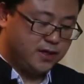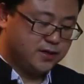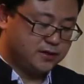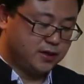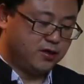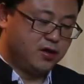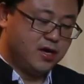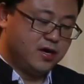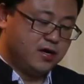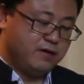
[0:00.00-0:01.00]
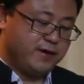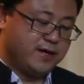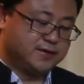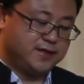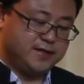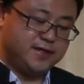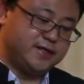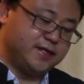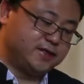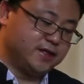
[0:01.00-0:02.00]
So we can see this
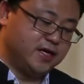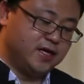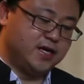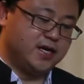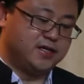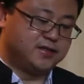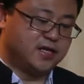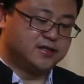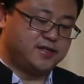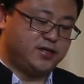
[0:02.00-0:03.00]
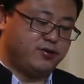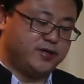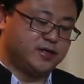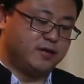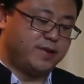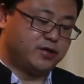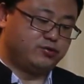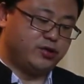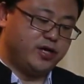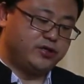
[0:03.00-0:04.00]
is some theories about
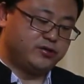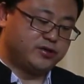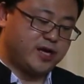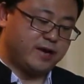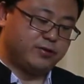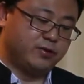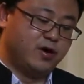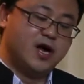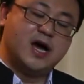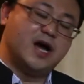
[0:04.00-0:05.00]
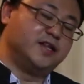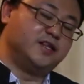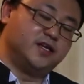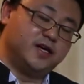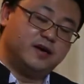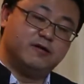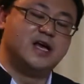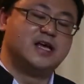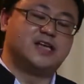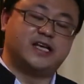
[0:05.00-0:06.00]
religious capital, and
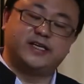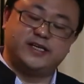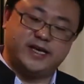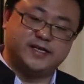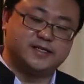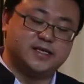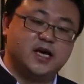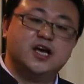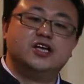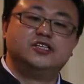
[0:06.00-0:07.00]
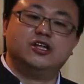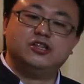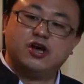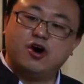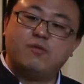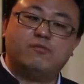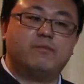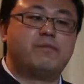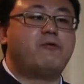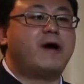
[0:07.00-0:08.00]
that is the norm
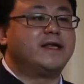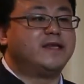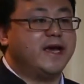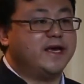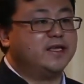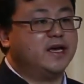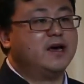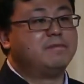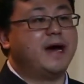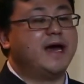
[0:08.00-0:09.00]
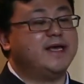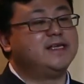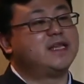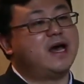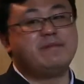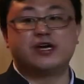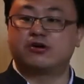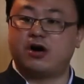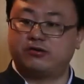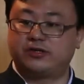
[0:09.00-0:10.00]
provided by Islamic
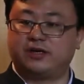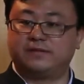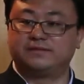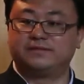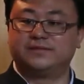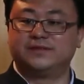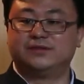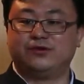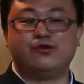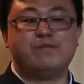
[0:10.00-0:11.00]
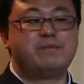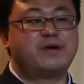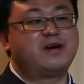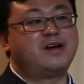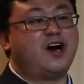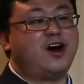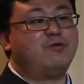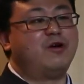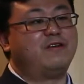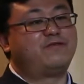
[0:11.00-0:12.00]
culture. Do you remember
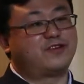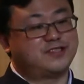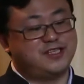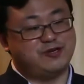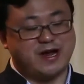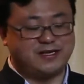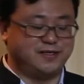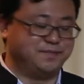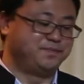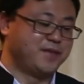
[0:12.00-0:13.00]
our first direction?